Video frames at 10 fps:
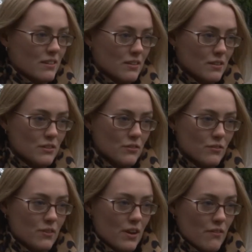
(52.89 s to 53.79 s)
lots
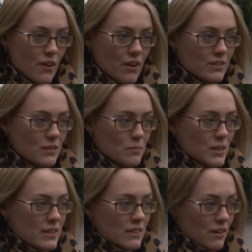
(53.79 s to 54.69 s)
of kind of art
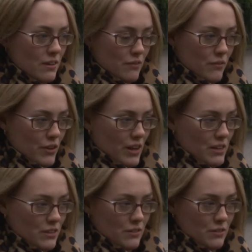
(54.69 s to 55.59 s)
subjects that aren't
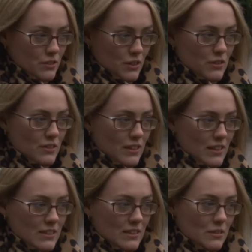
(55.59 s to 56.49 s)
vocational shows that they
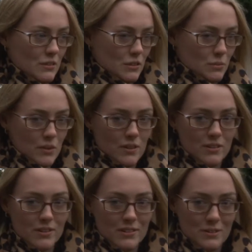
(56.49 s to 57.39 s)
still just want
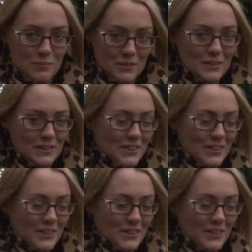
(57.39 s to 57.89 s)
to pursue